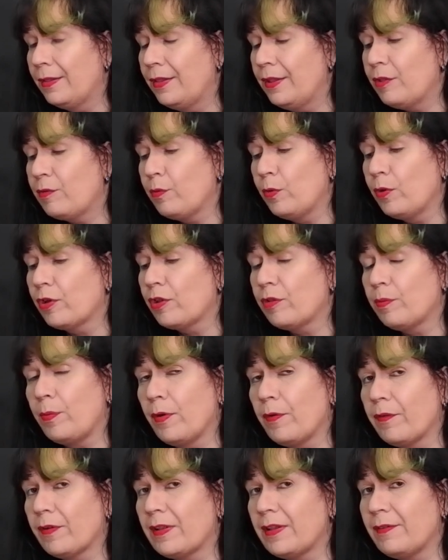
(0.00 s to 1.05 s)
this works
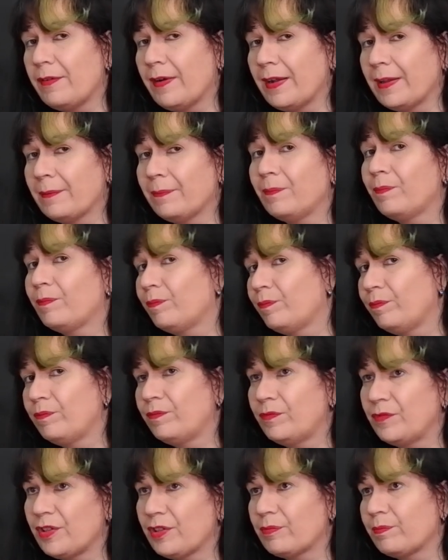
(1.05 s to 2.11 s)
perfectly fine.
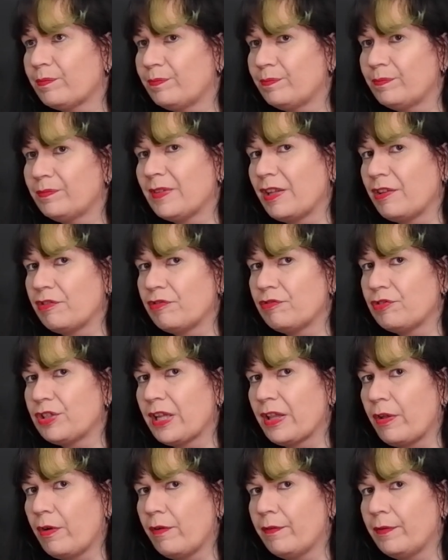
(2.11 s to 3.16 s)
Just doesn't
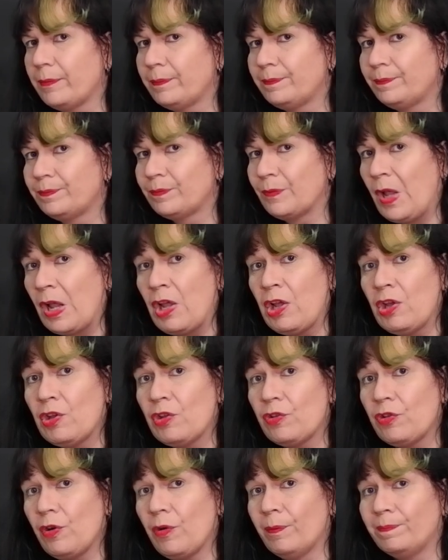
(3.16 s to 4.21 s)
shut off.
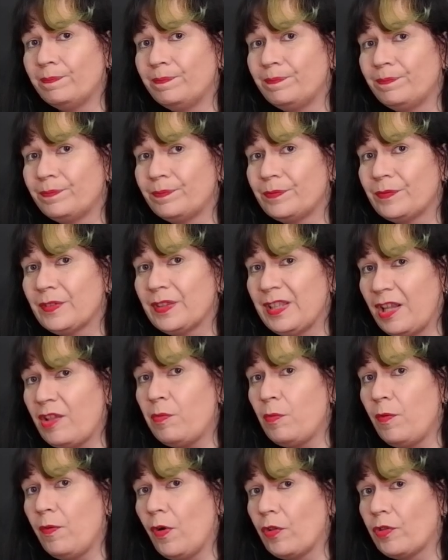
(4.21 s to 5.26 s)
So let's
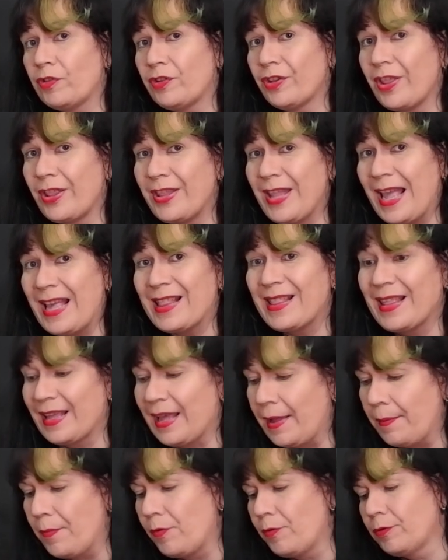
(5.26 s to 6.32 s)
move on to the next thing
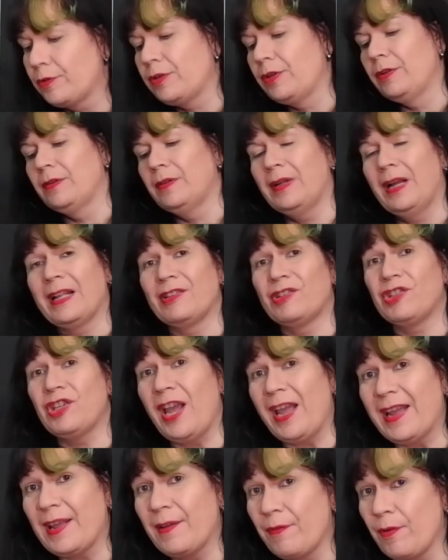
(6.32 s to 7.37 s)
I bought and
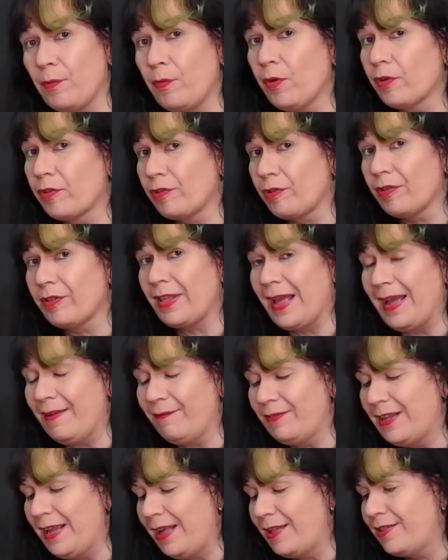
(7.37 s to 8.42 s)
check if it works, because I
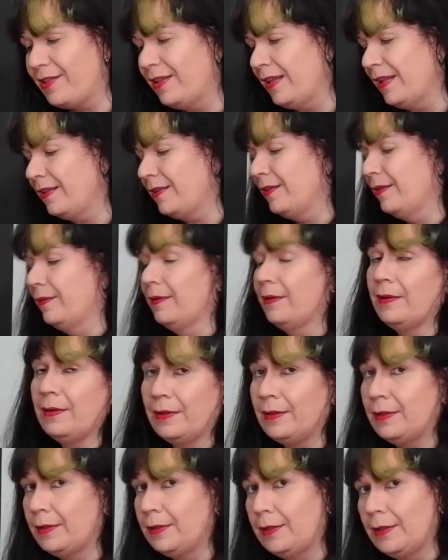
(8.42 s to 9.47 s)
haven't tested it.
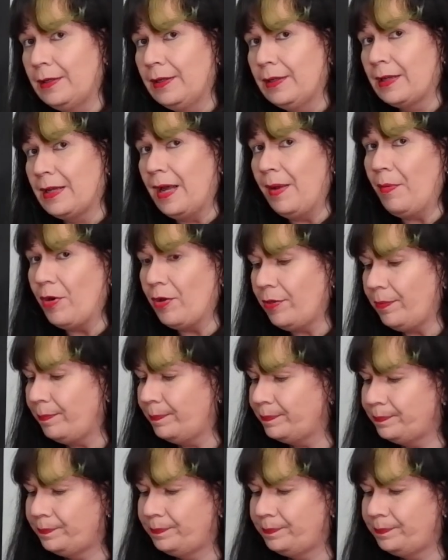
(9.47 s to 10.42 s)
Come on.